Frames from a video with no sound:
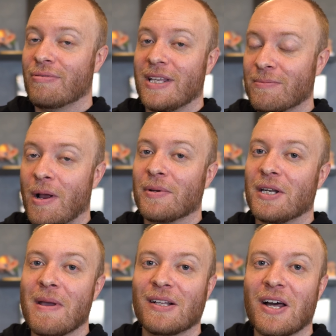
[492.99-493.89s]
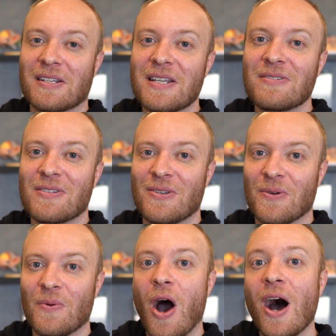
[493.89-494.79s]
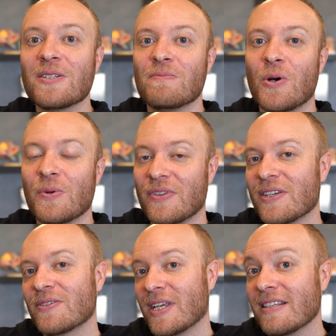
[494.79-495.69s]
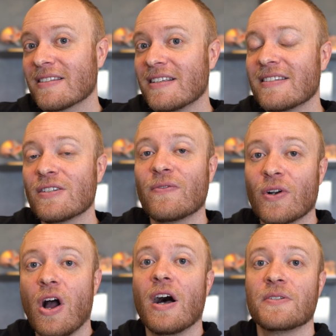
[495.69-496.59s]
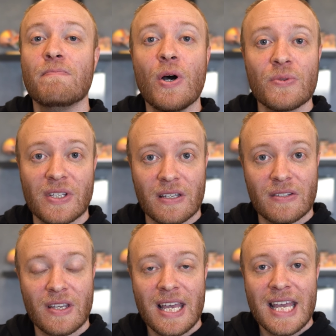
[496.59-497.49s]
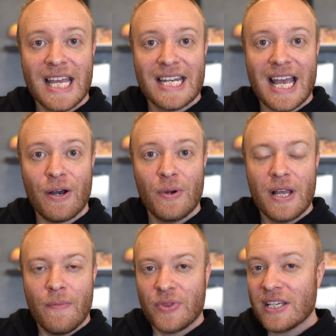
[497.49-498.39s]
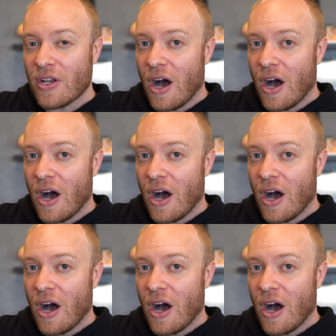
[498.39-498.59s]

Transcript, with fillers: that's probably gonna make a lot of sense to you. Osmo in this instance is for osmosis. Now, these